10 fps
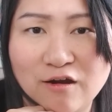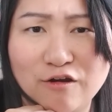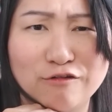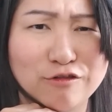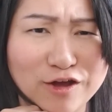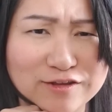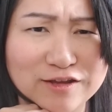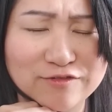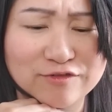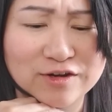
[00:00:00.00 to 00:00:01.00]
are a
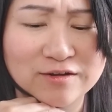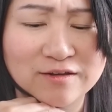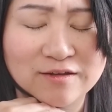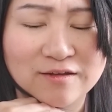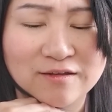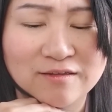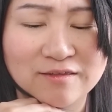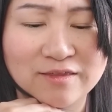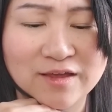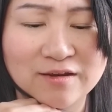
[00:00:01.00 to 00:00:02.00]
lot different
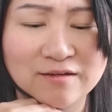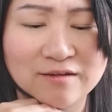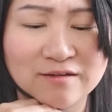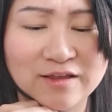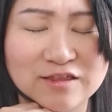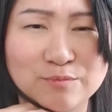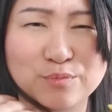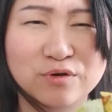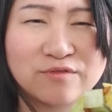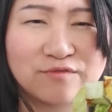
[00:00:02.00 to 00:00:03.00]
than like
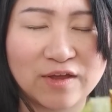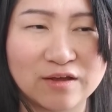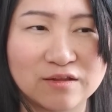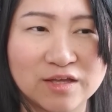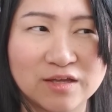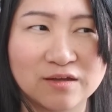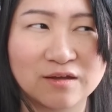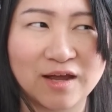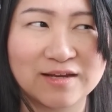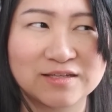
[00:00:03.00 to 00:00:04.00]
the
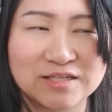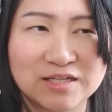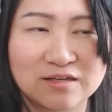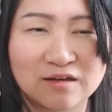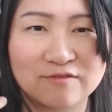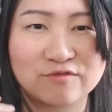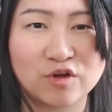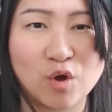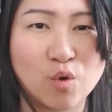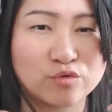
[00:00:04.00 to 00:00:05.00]
prevailing idea
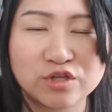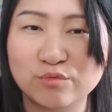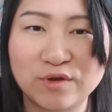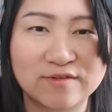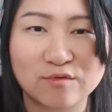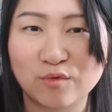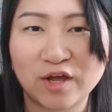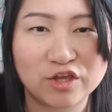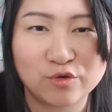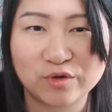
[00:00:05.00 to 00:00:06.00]
of the only reason
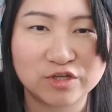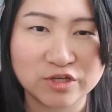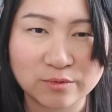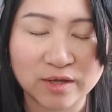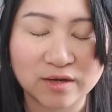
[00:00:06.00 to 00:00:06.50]
why you would do